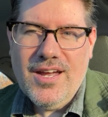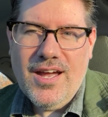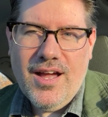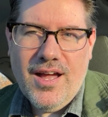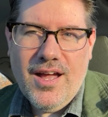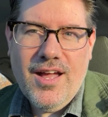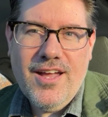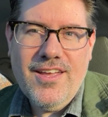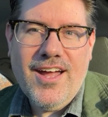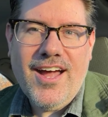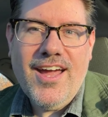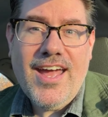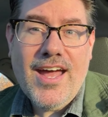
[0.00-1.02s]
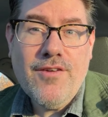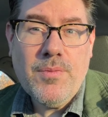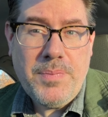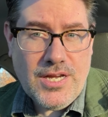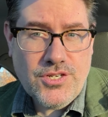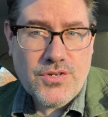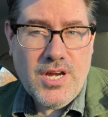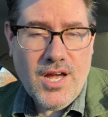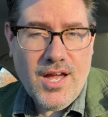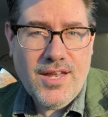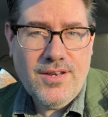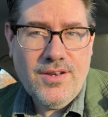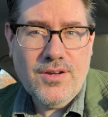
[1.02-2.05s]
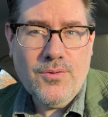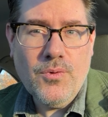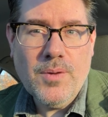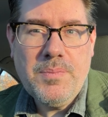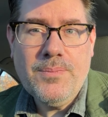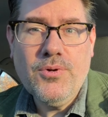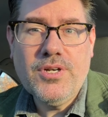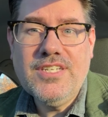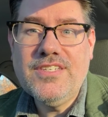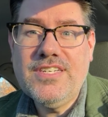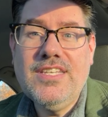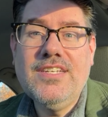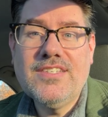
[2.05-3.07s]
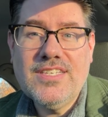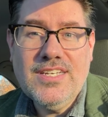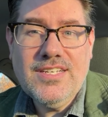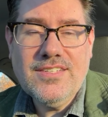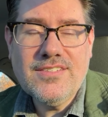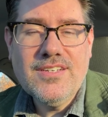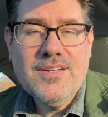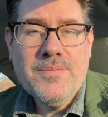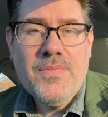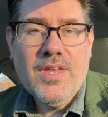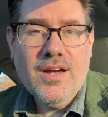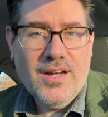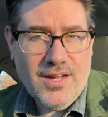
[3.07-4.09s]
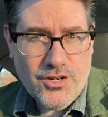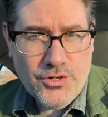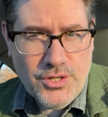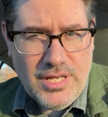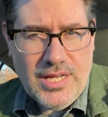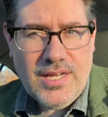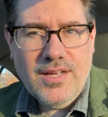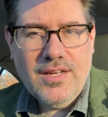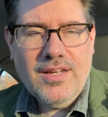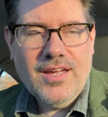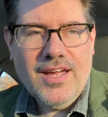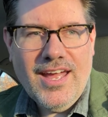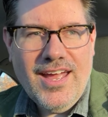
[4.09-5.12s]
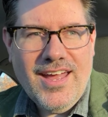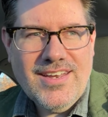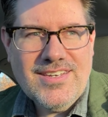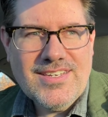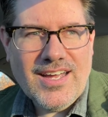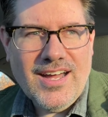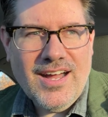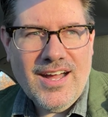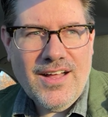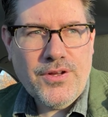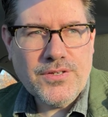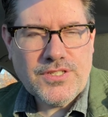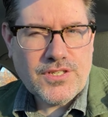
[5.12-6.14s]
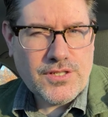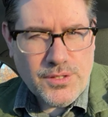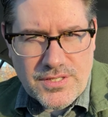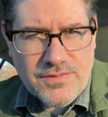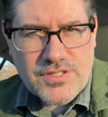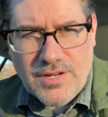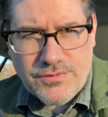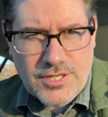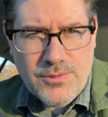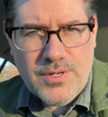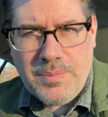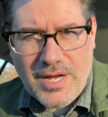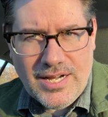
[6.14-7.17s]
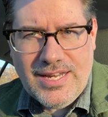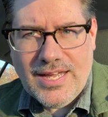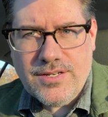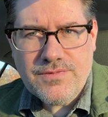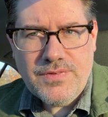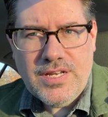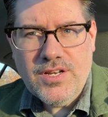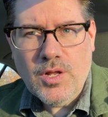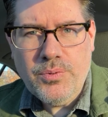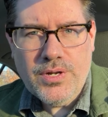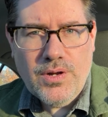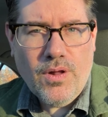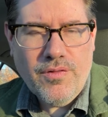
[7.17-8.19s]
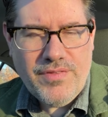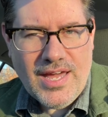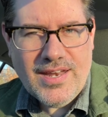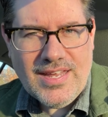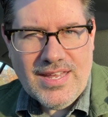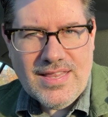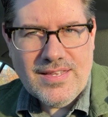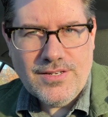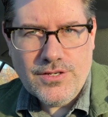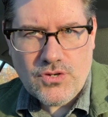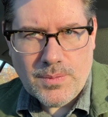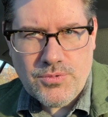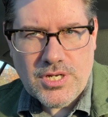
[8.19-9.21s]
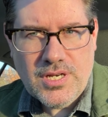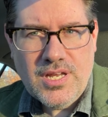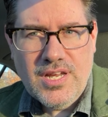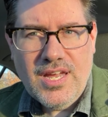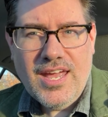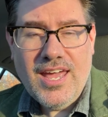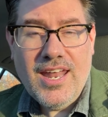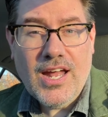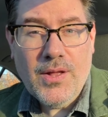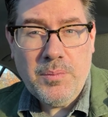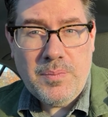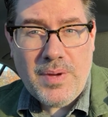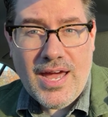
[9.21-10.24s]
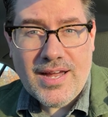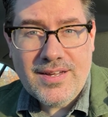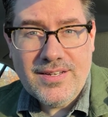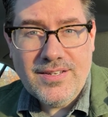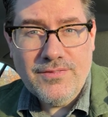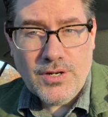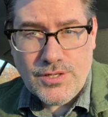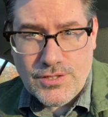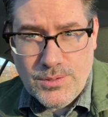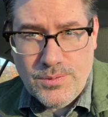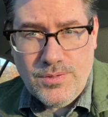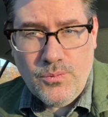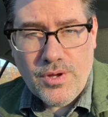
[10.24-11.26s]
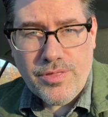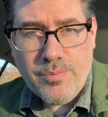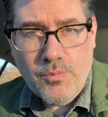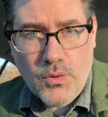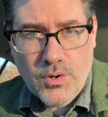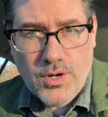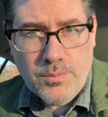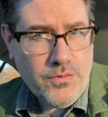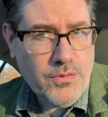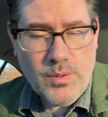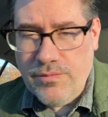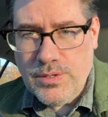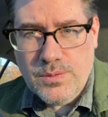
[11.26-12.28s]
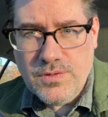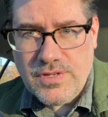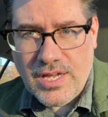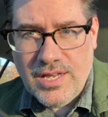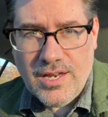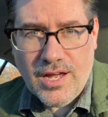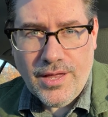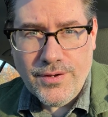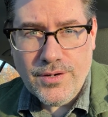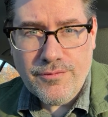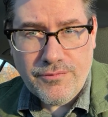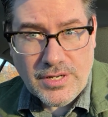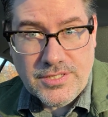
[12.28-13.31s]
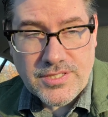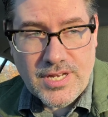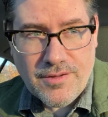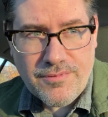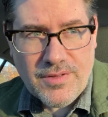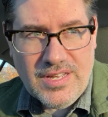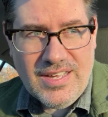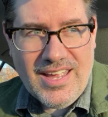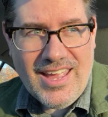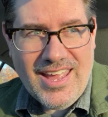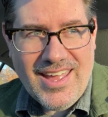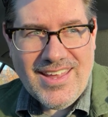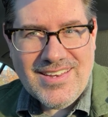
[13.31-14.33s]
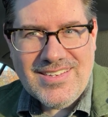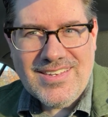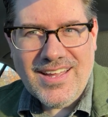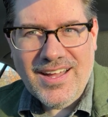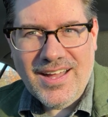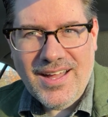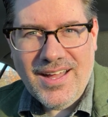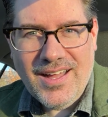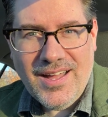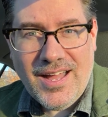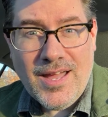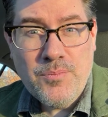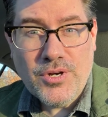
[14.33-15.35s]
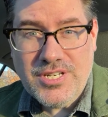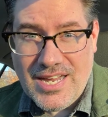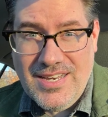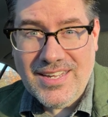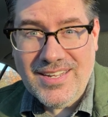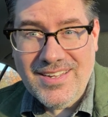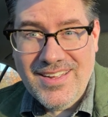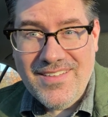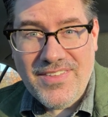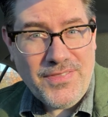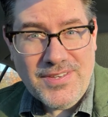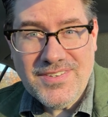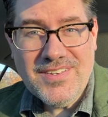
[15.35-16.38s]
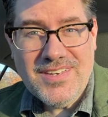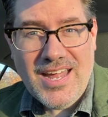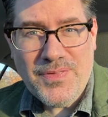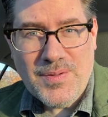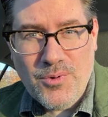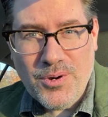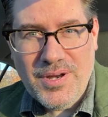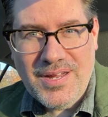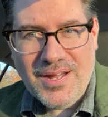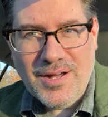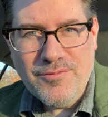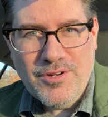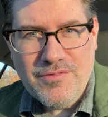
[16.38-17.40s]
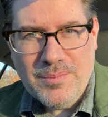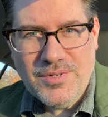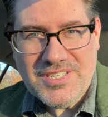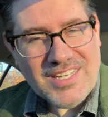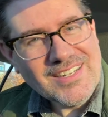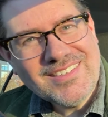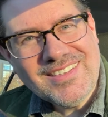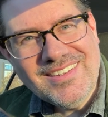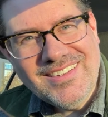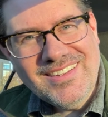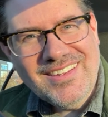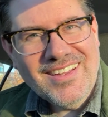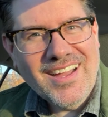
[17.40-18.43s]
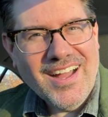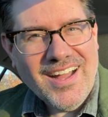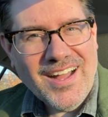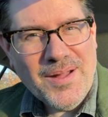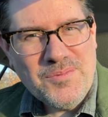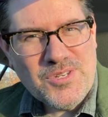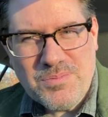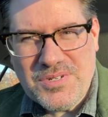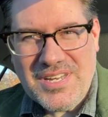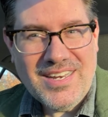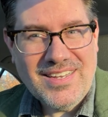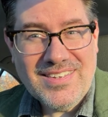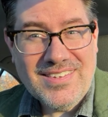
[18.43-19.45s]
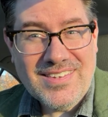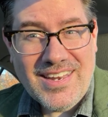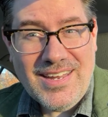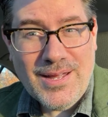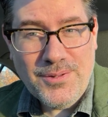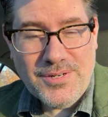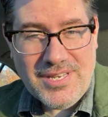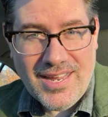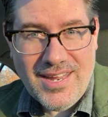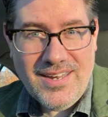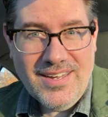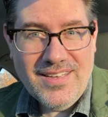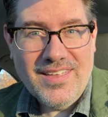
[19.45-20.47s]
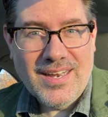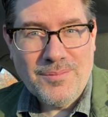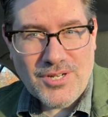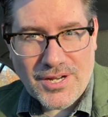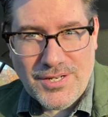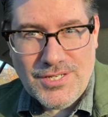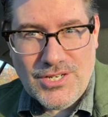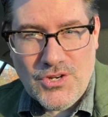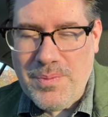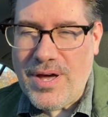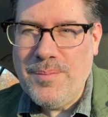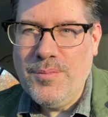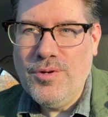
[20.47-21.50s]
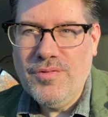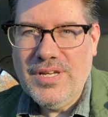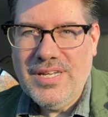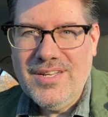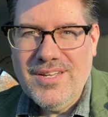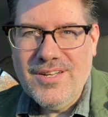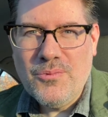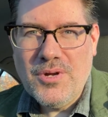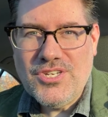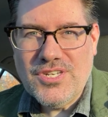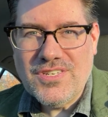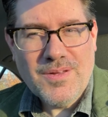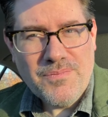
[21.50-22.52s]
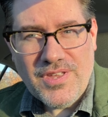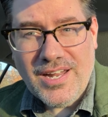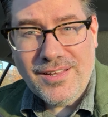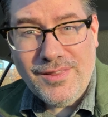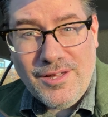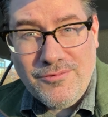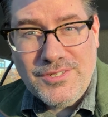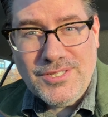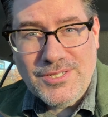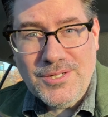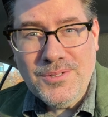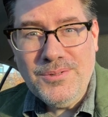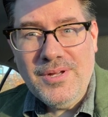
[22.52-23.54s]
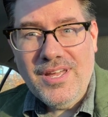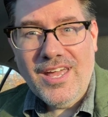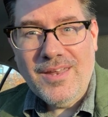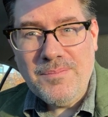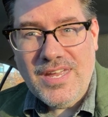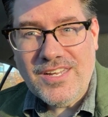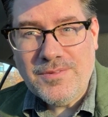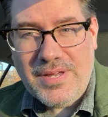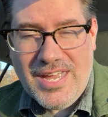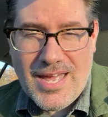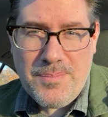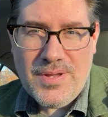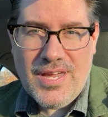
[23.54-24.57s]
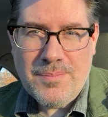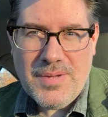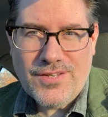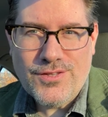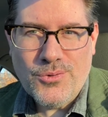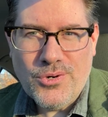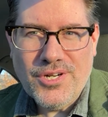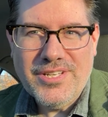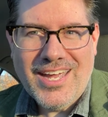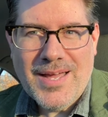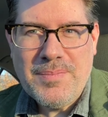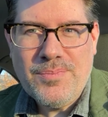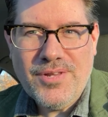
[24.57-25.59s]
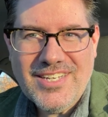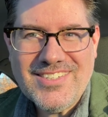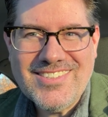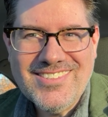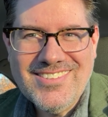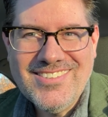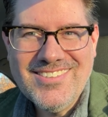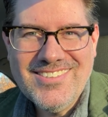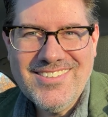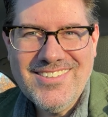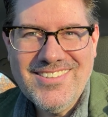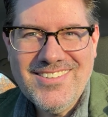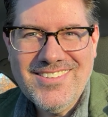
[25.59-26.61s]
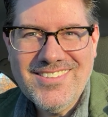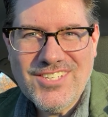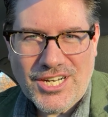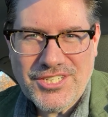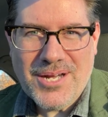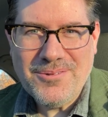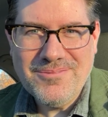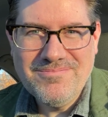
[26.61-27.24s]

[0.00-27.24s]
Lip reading: I have a Patreon where people can see these things early. And there's exclusive stuff too in a podcast feed, and I'll put all of that in the description. And I'll be back very soon with more reviews and other fun stuff. And I'm pretending that this is not the morning of November 6th. I'm just pretending this is any other day that I'm talking to you about a movie, which is something I love to do and makes me happy and makes the world a happy place. Josh out.